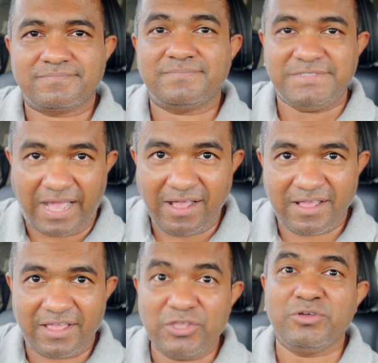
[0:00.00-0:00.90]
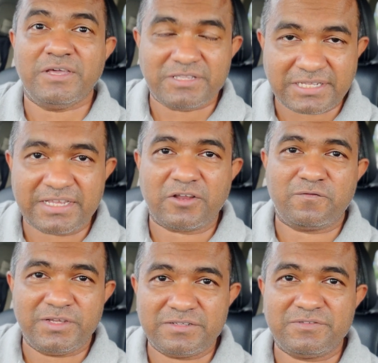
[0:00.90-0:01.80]
Yeah, you give the sign out
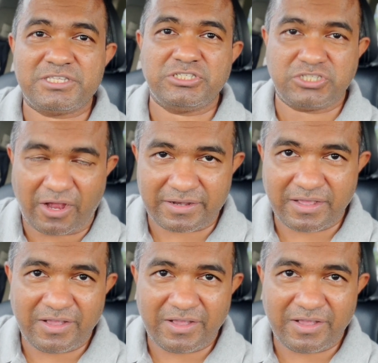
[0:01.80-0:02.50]
feature with the JWT.